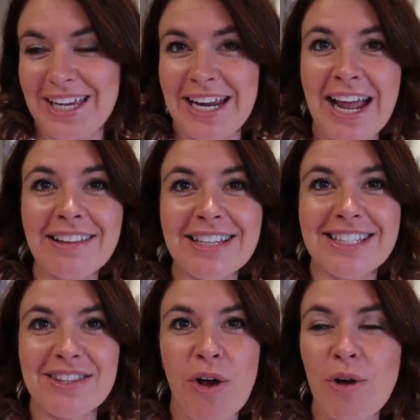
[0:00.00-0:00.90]
And I
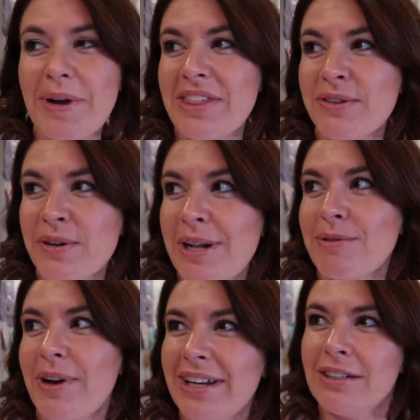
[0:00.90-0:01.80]
listen the whole way through and
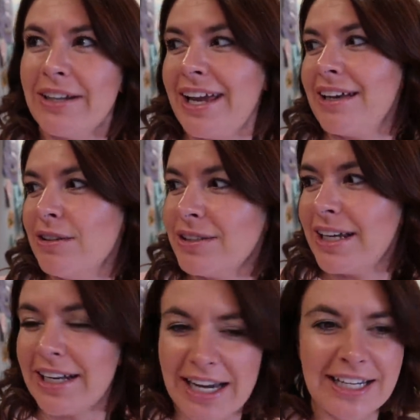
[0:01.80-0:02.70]
I'm going, okay, hold
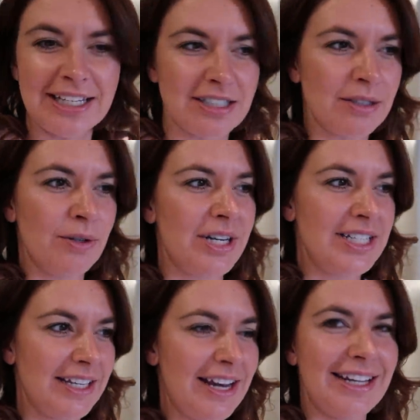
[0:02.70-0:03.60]
on, I gotta get to the
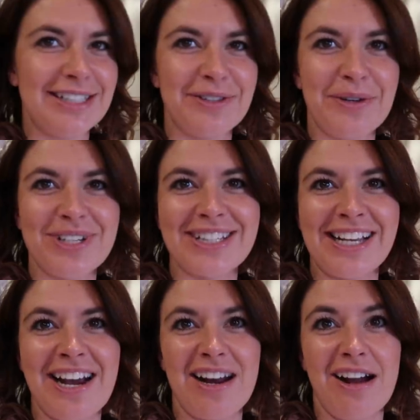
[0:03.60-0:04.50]
chorus, I gotta get to the chorus. They
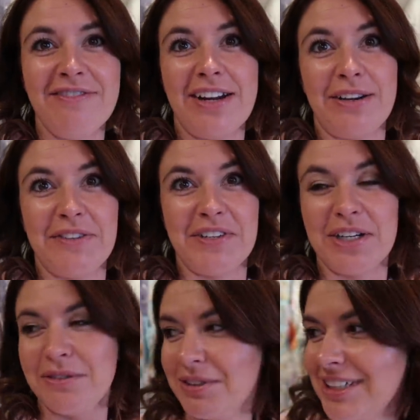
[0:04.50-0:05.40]
cut it off and I don't even
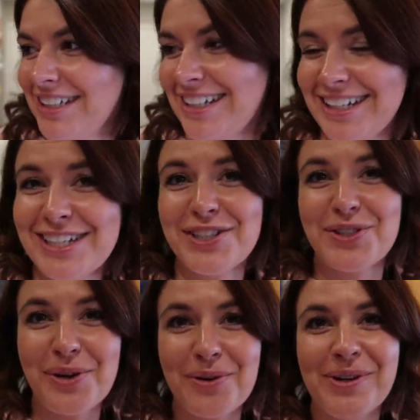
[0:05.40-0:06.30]
know. It is
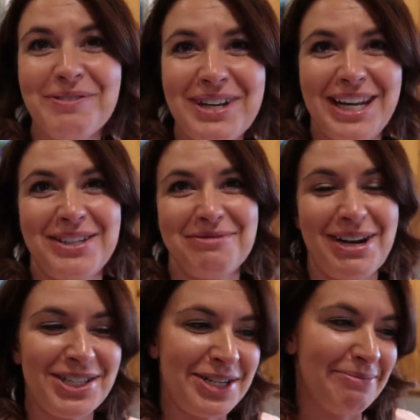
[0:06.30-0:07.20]
so funny to
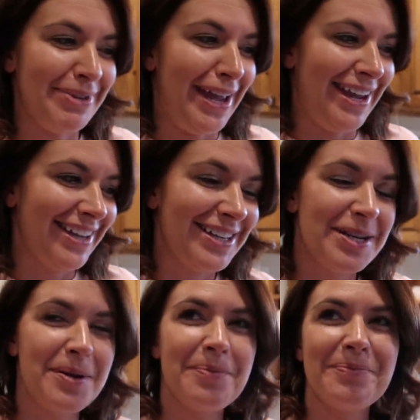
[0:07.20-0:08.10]
watch him play.
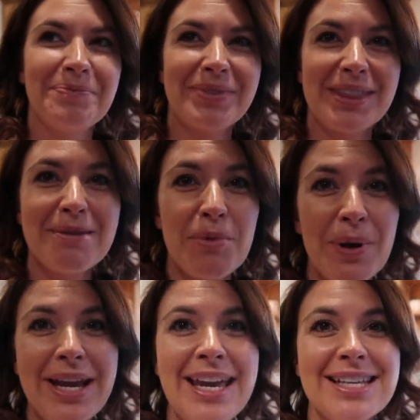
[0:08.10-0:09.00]
The
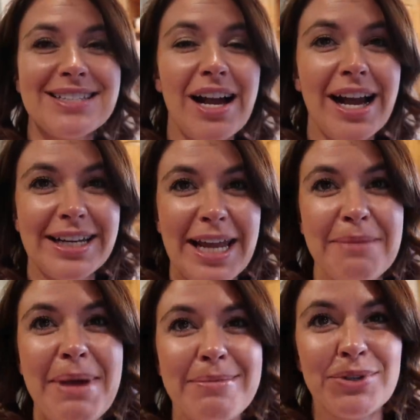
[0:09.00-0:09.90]
boy has got
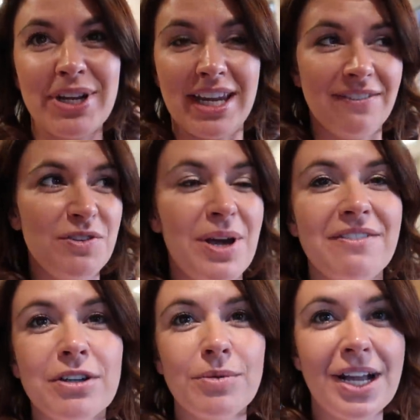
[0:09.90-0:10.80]
a memory. If you
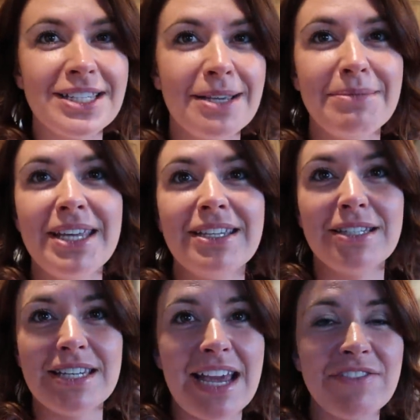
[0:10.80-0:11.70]
ever want something
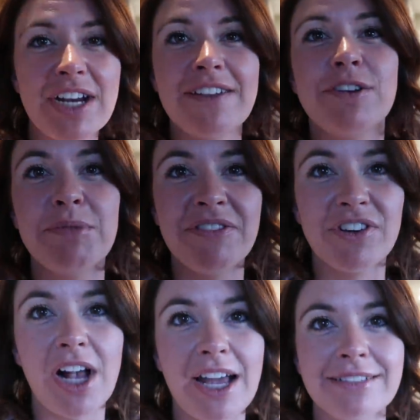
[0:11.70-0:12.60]
to never ever be
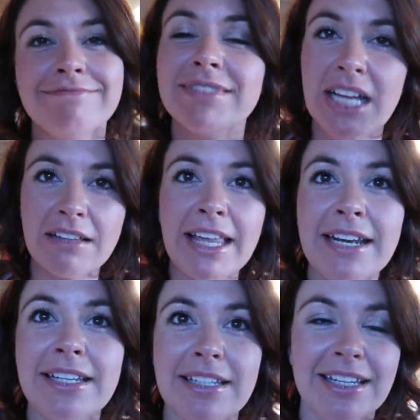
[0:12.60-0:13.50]
forgotten, tell
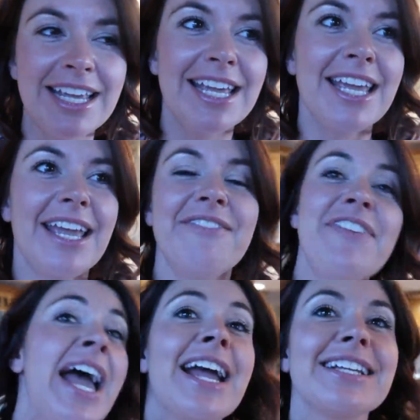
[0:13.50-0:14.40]
Landon. In
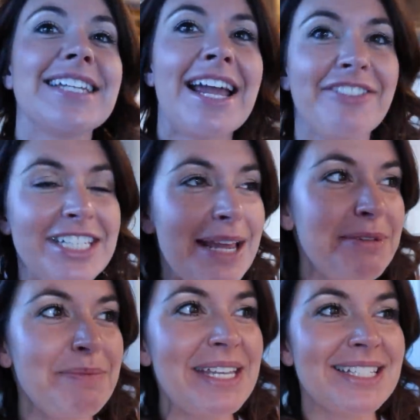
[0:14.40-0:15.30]
fact, every
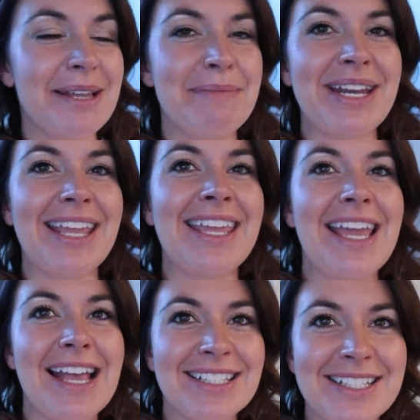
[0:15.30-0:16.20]
time he meets somebody,
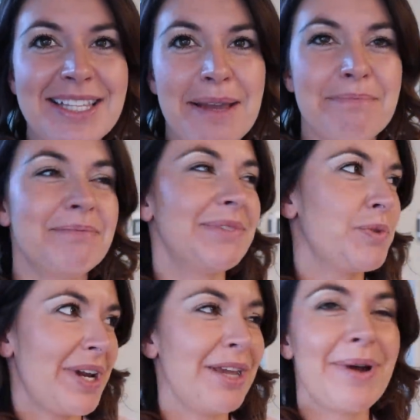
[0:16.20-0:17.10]
he asks them
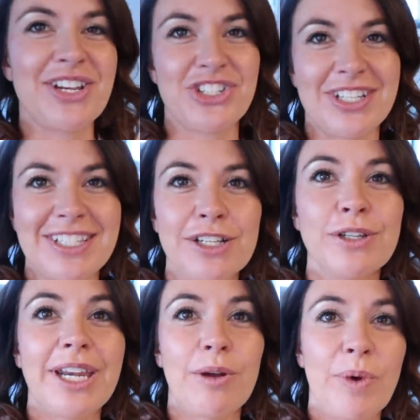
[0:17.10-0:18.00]
twenty questions,
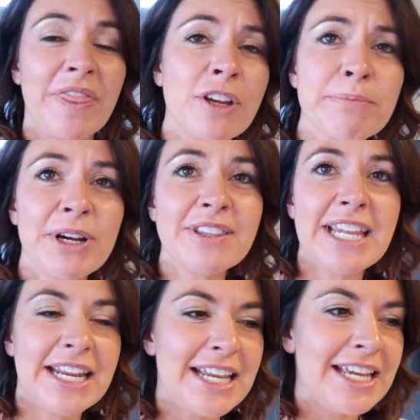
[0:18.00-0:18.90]
including when their birth
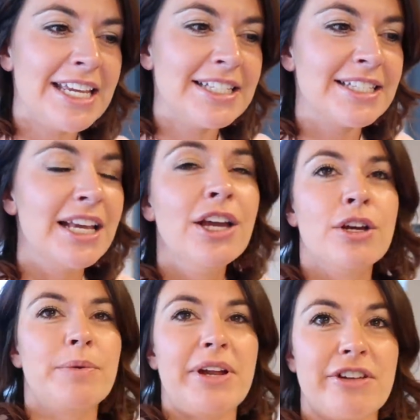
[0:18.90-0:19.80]
date is,
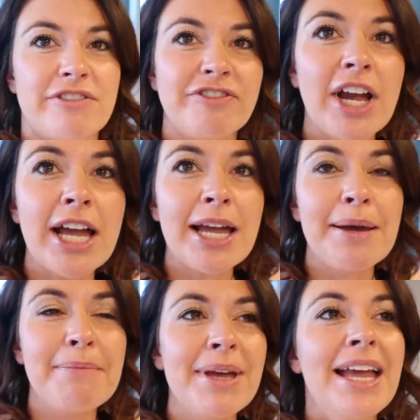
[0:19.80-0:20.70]
where they're
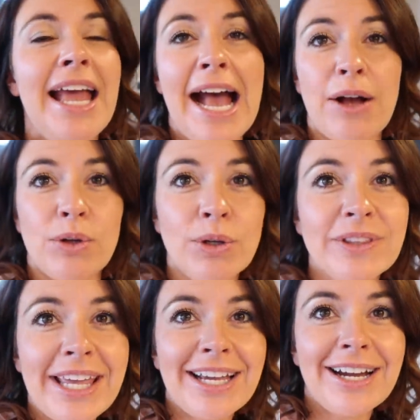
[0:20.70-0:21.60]
from, how
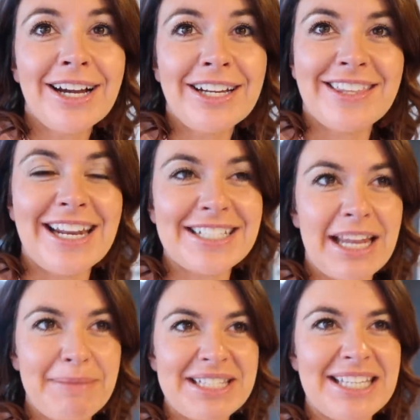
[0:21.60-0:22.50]
old they are, and the next
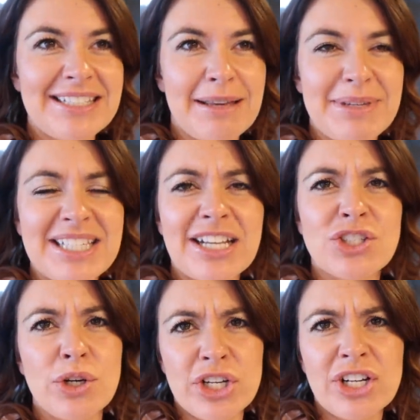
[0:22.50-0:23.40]
time he sees them, he's like,
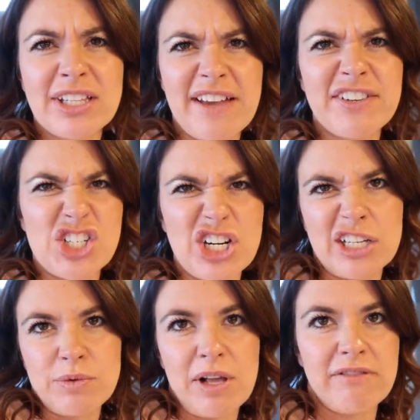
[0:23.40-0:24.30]
so you're eleven
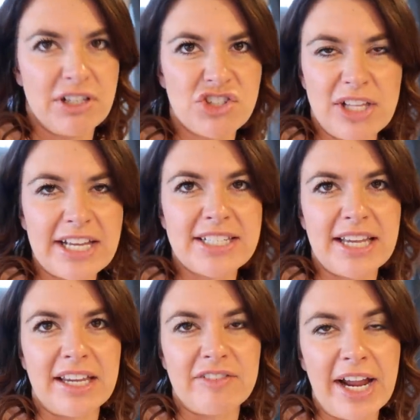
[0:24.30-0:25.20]
turning twelve on July
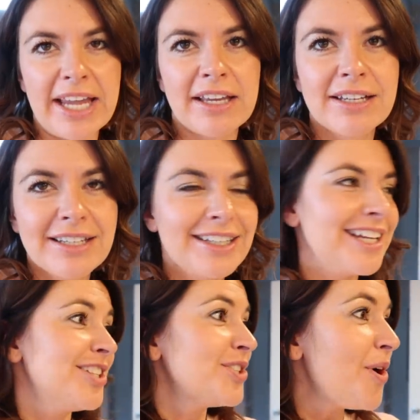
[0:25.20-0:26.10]
second, right?
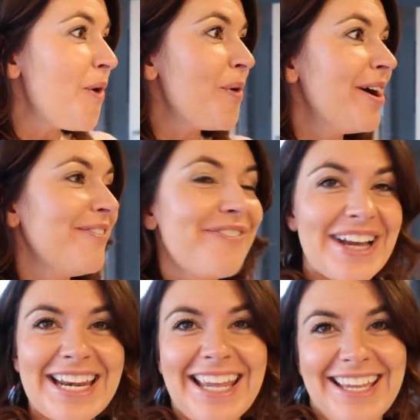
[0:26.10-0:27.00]
It's so
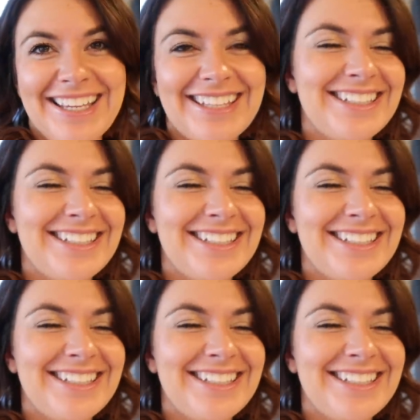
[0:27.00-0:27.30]
funny.